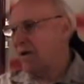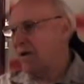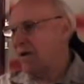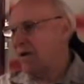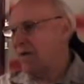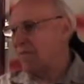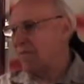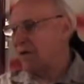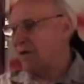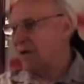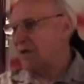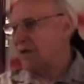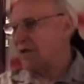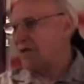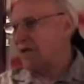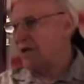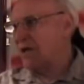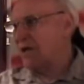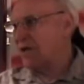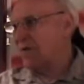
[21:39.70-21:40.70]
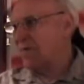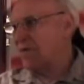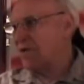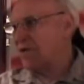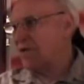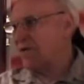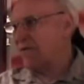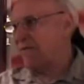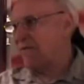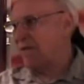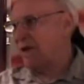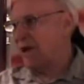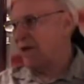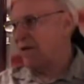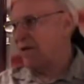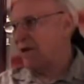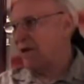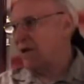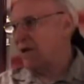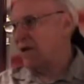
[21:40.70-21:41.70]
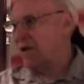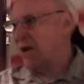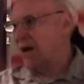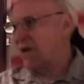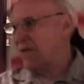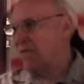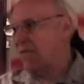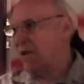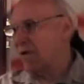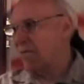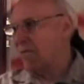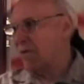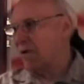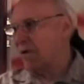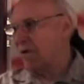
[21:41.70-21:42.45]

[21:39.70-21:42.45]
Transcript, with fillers: And we could see there was a fire in that room.